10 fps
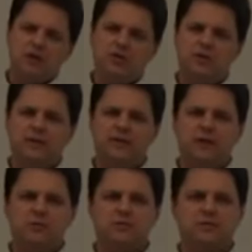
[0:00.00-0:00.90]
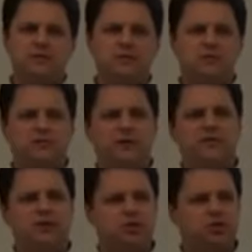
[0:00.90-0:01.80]
Euromaidan was something that was very,
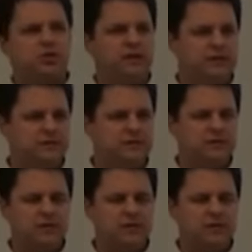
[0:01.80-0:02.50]
very short lived.